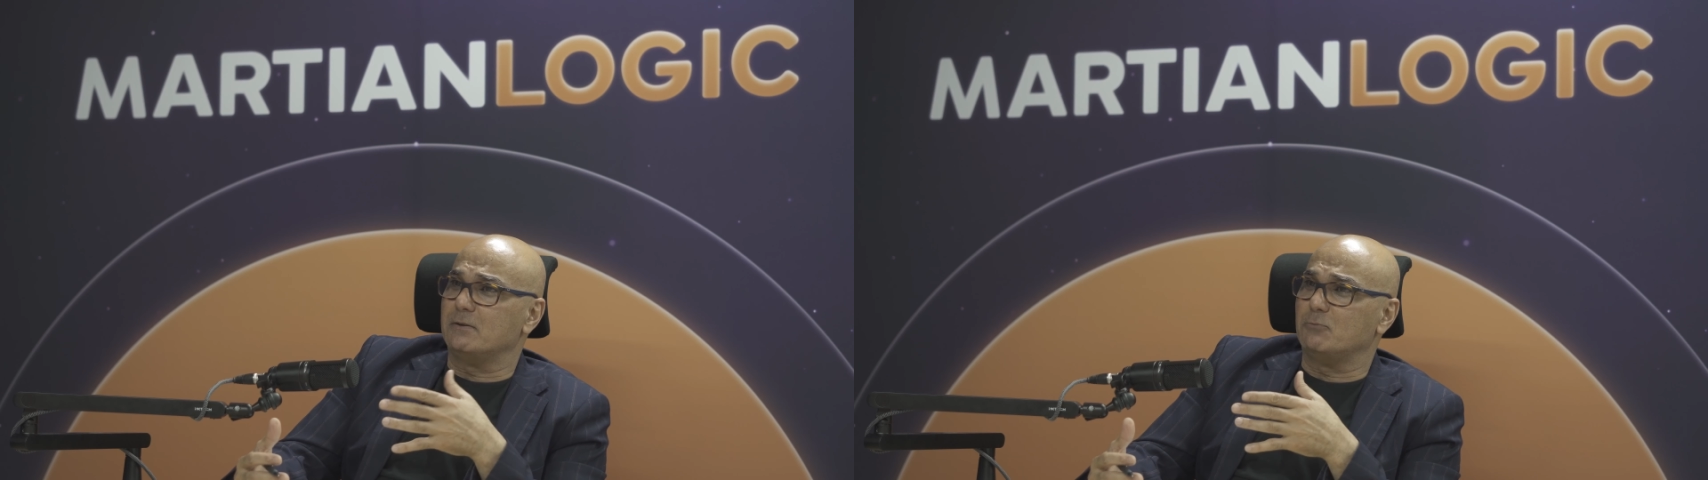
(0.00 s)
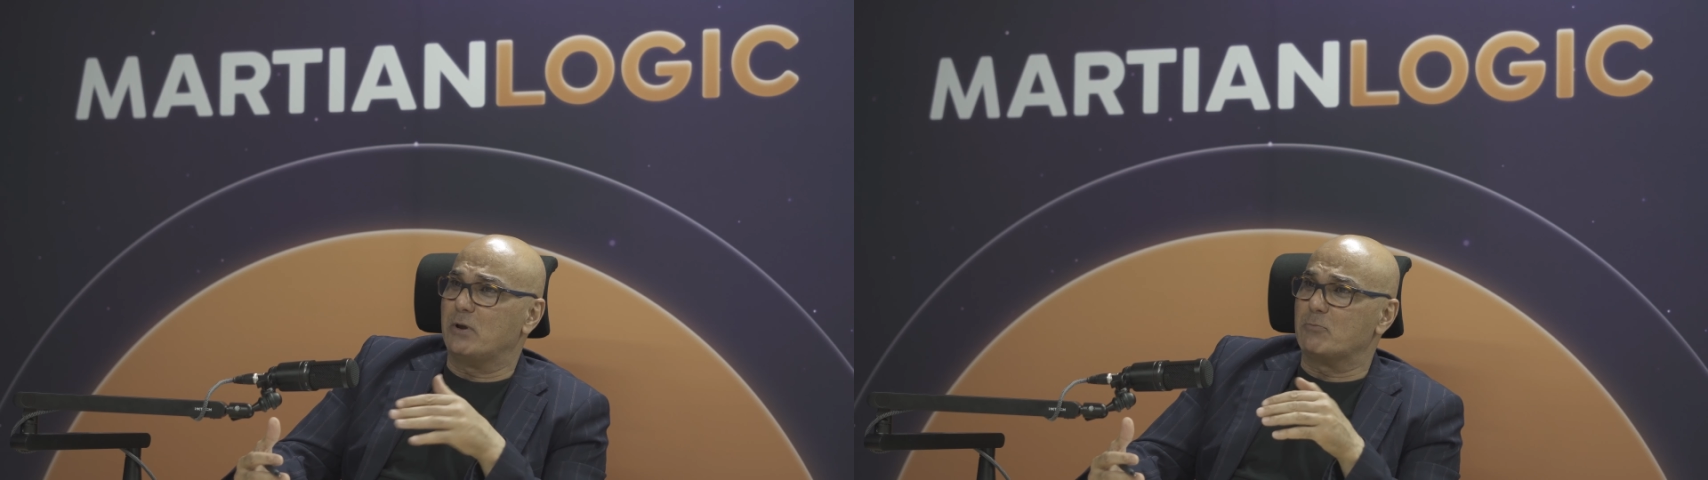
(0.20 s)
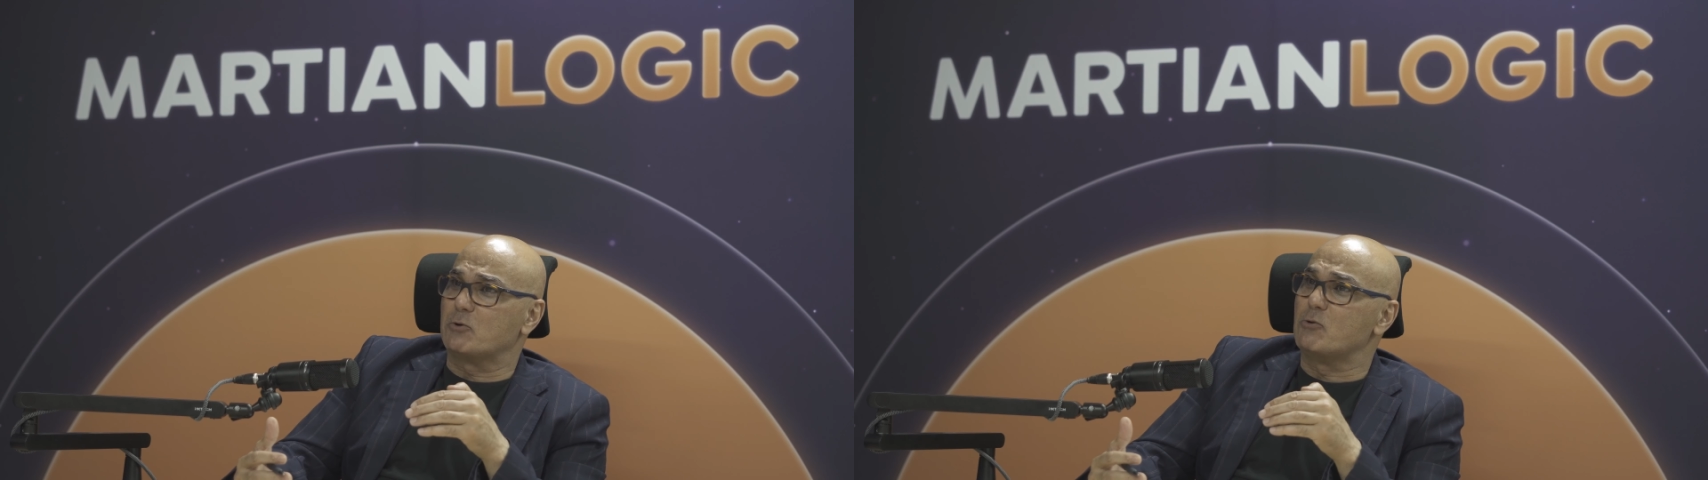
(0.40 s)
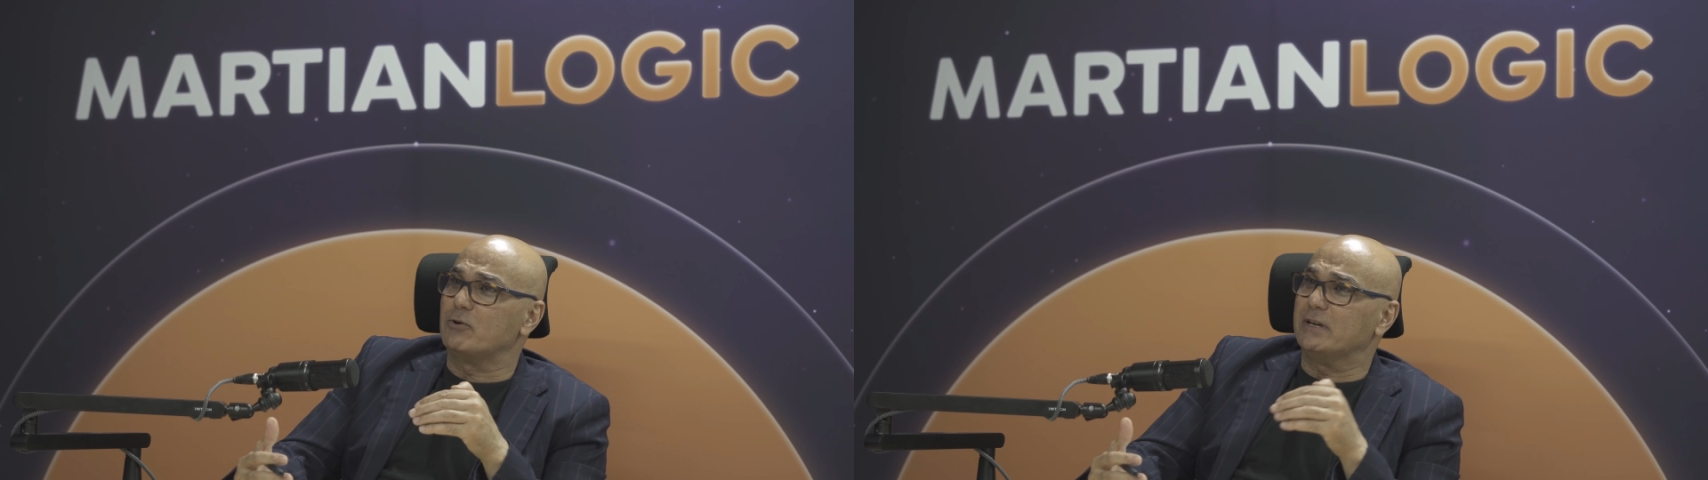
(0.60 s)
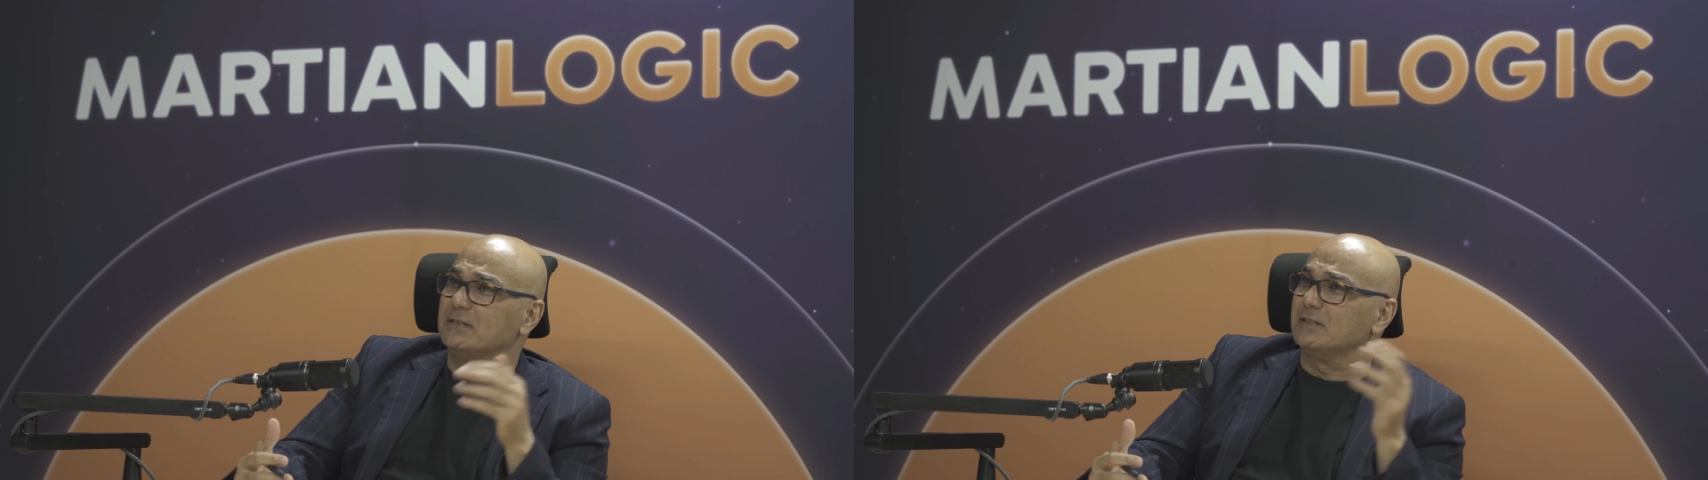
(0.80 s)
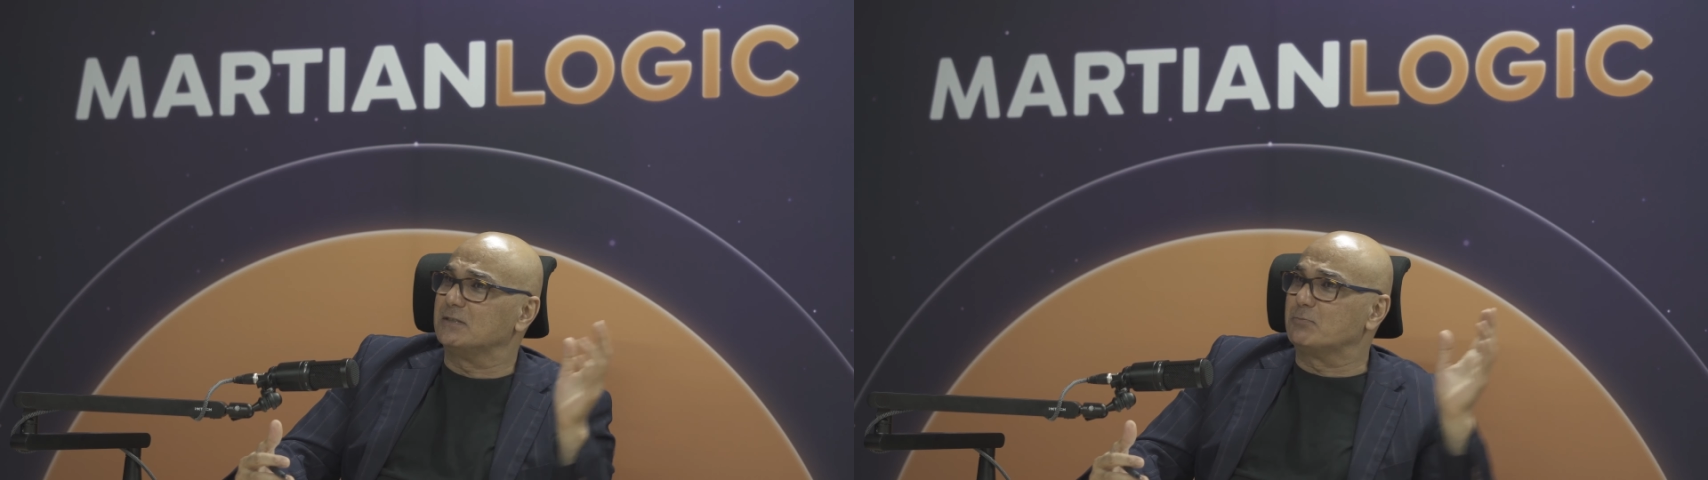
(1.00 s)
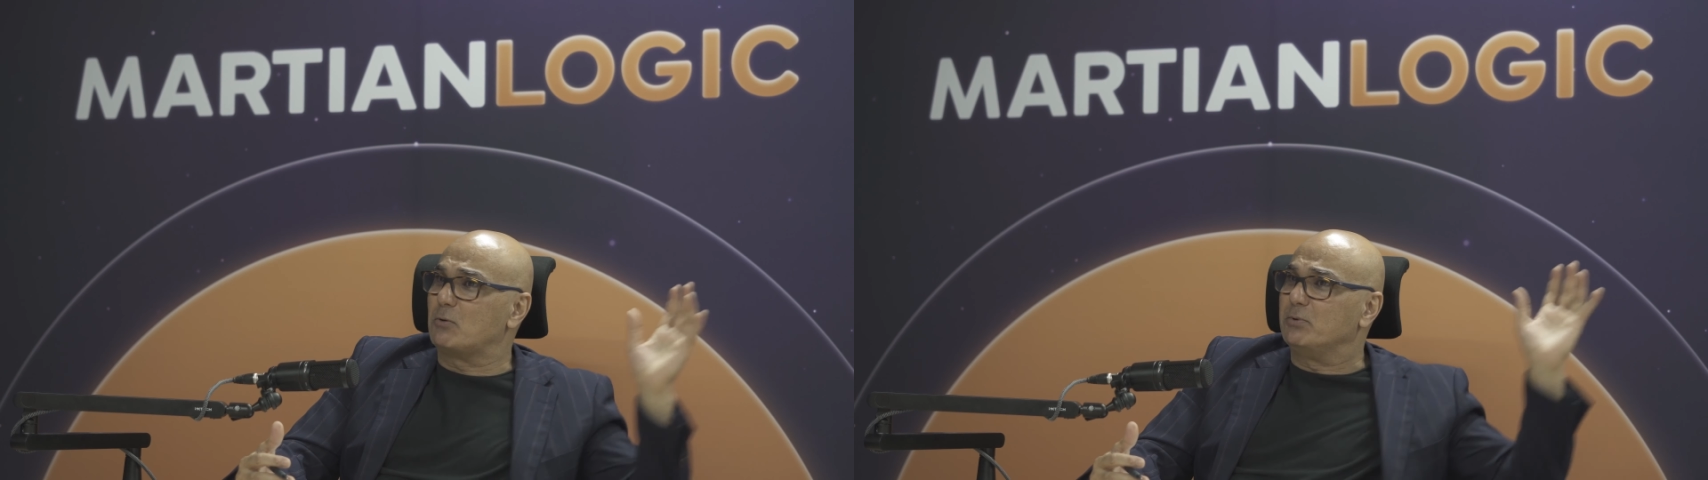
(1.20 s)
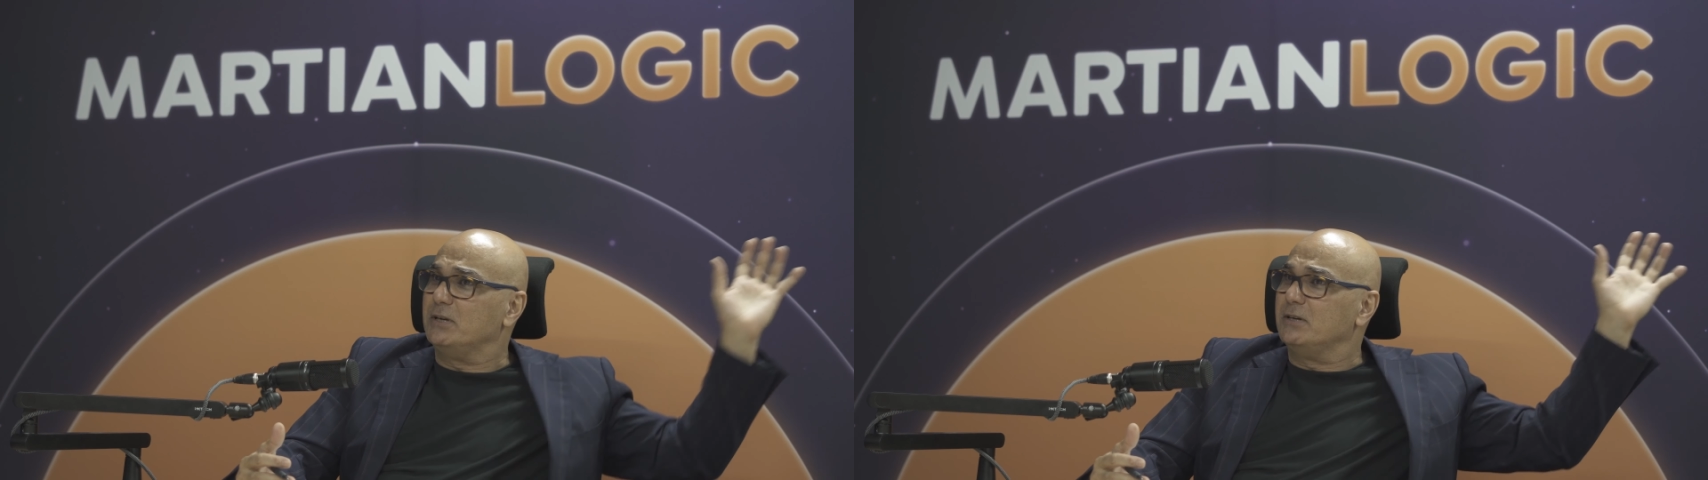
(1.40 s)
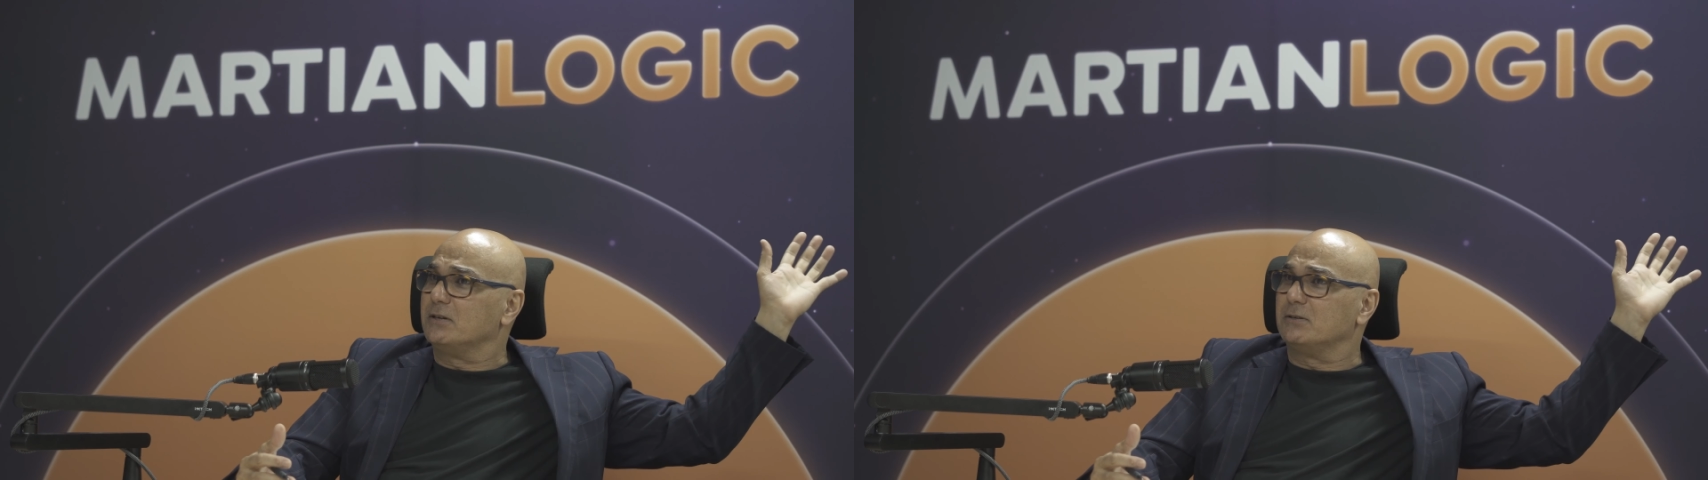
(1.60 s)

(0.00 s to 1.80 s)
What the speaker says: where Macquarie is, it's probably